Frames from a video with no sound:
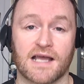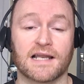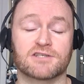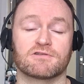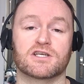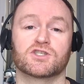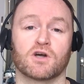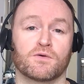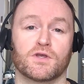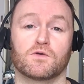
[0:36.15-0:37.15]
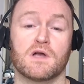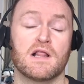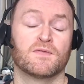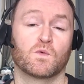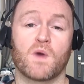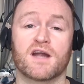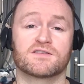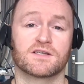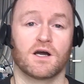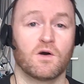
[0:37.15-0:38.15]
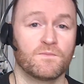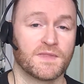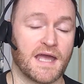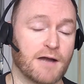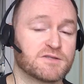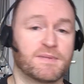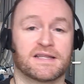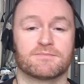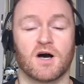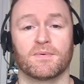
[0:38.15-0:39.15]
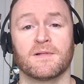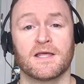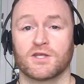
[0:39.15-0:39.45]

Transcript: I literally show you where to go, how to pick them up,